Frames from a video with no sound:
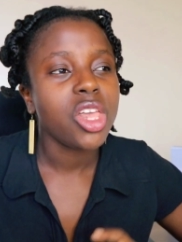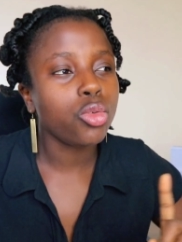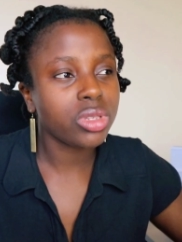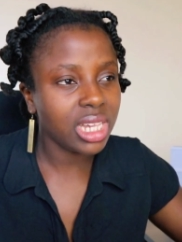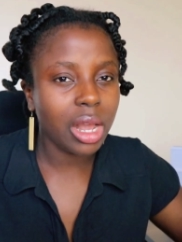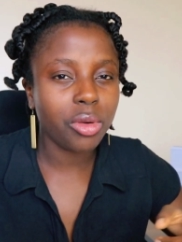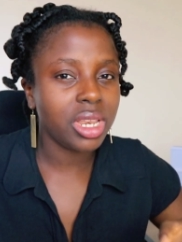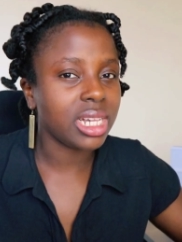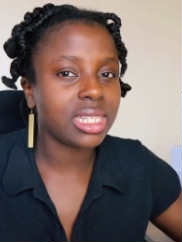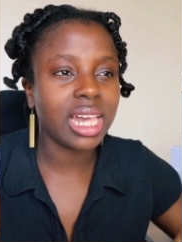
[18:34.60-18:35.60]
You'll see a
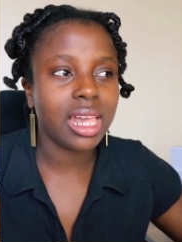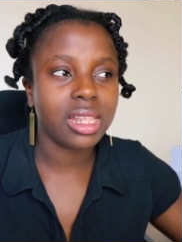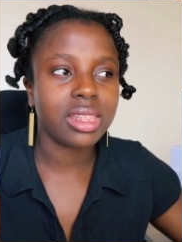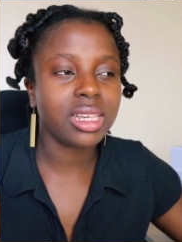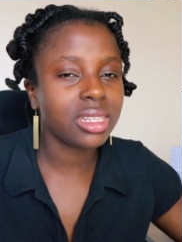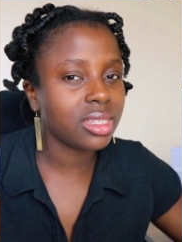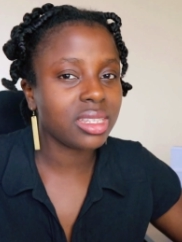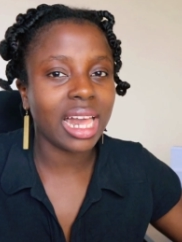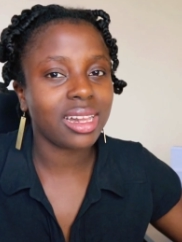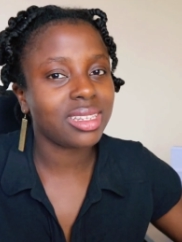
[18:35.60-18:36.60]
warning saying this
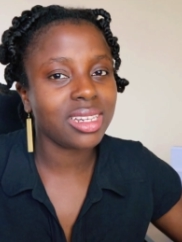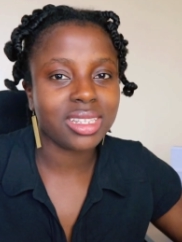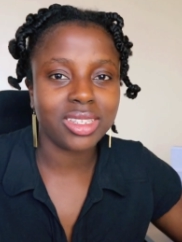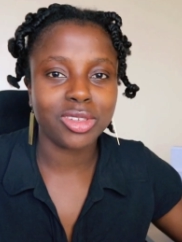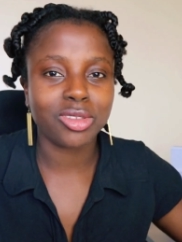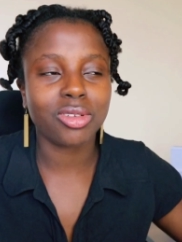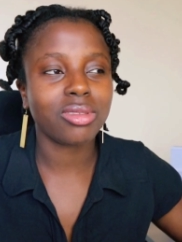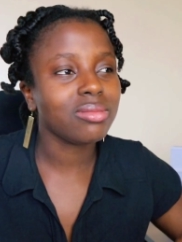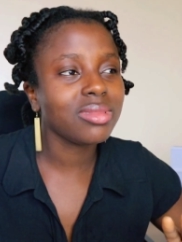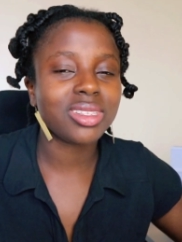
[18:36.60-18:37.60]
site is, you know,